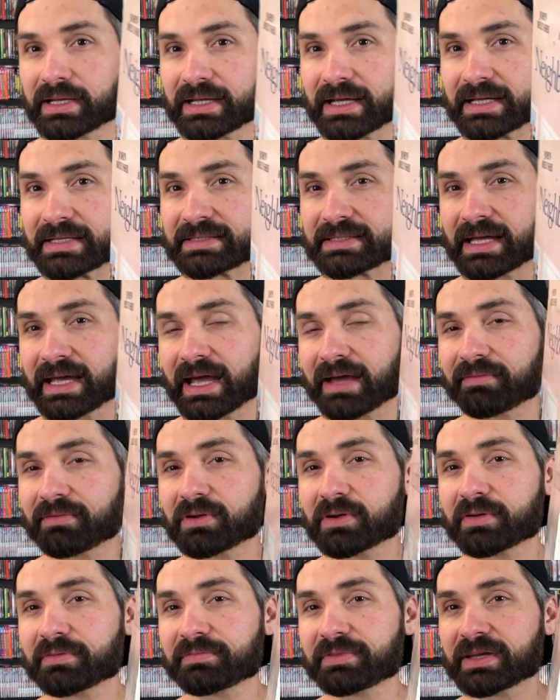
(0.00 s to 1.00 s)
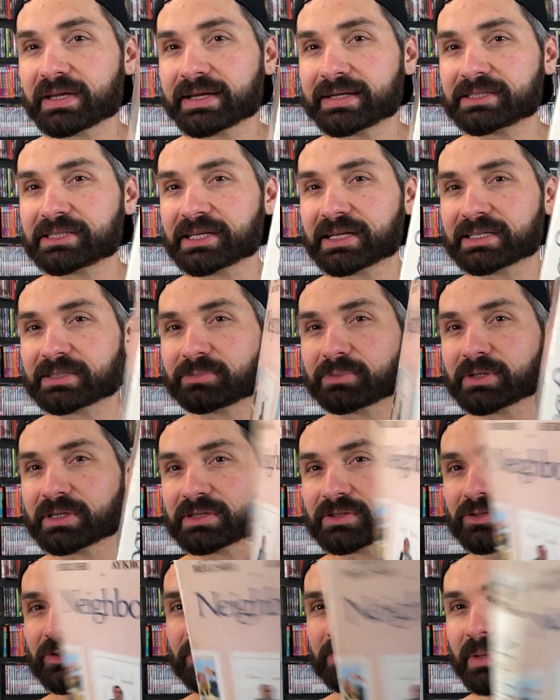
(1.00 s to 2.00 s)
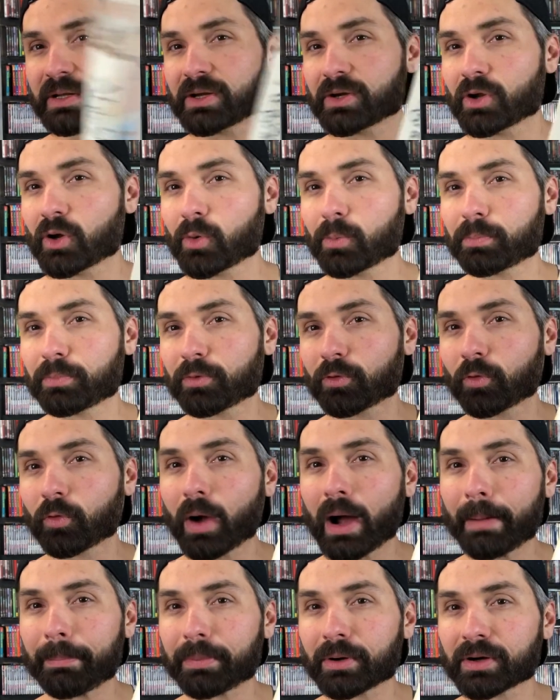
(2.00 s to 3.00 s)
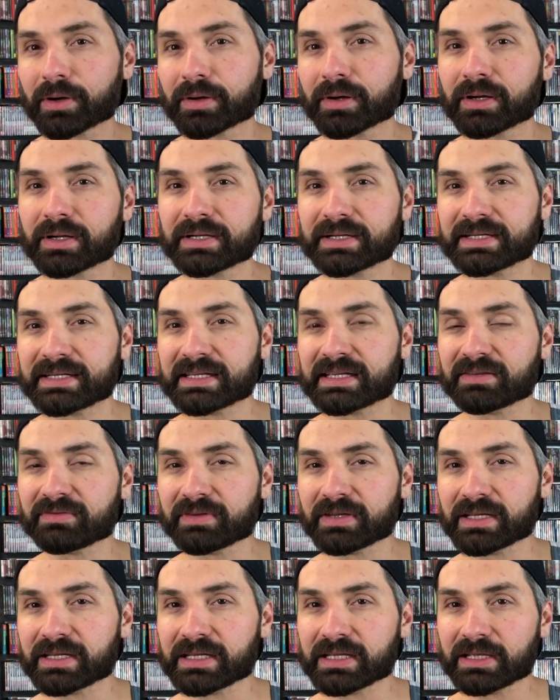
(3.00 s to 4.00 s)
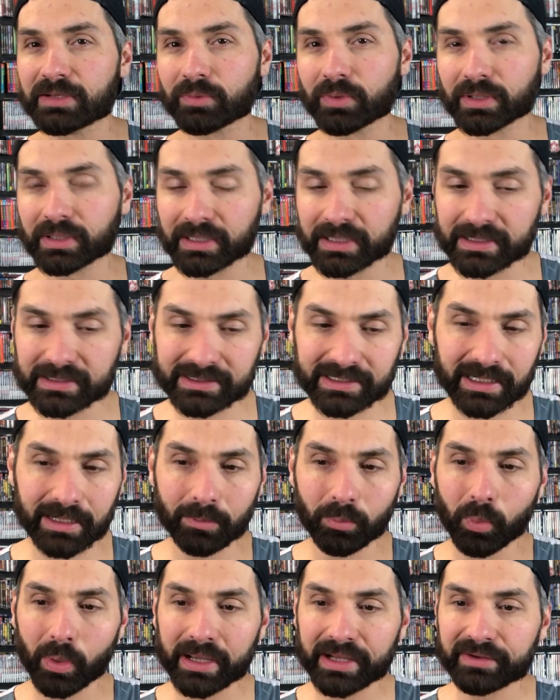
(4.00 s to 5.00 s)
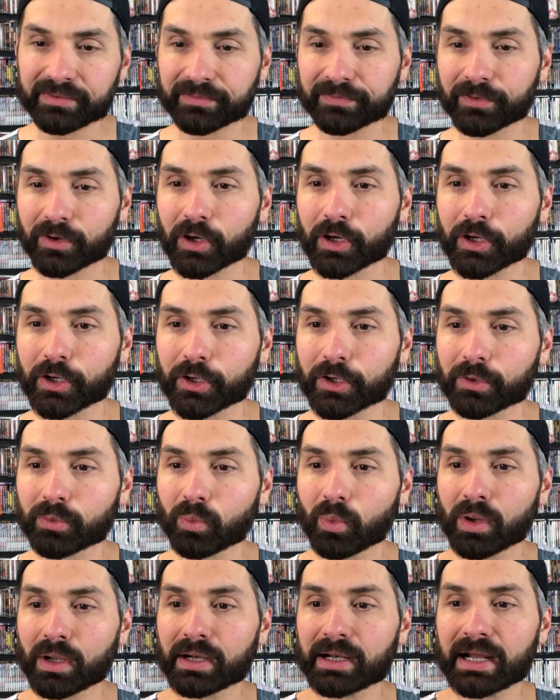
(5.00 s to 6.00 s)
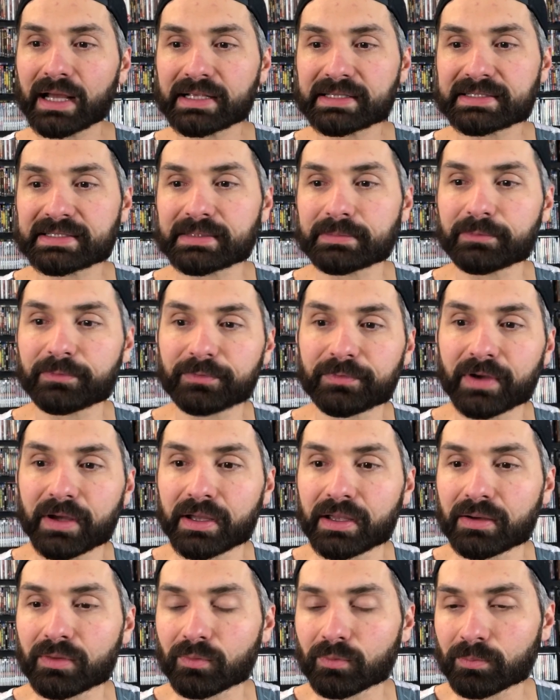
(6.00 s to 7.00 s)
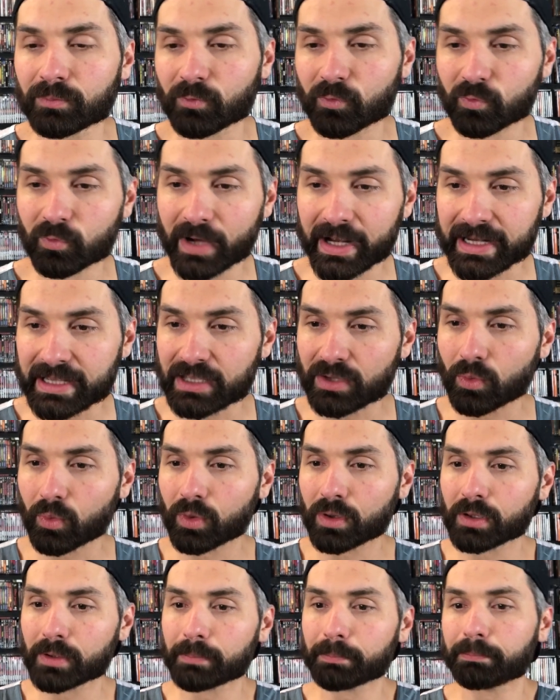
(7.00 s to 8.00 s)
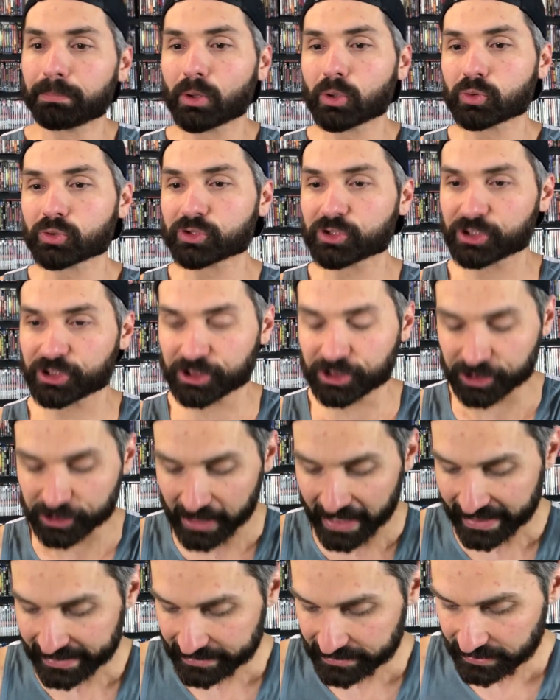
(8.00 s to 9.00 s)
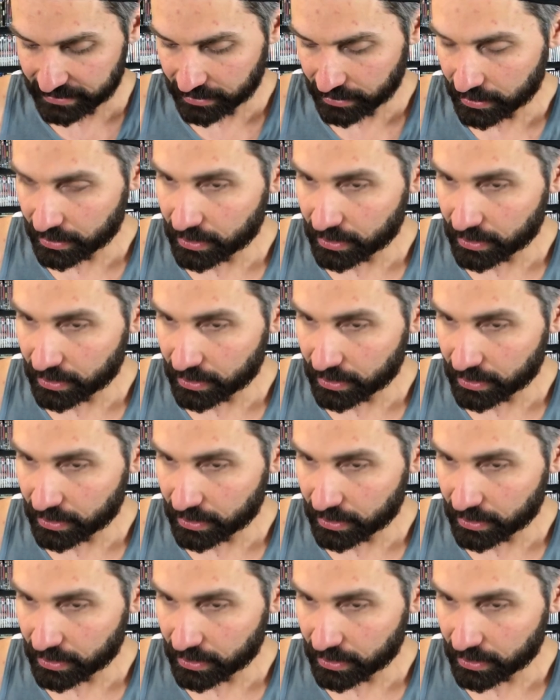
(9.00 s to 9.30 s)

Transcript: Yes, I have it on VHS because there's been no proper DVD release and I'm waiting for a good one, not some fucking ready order bullshit.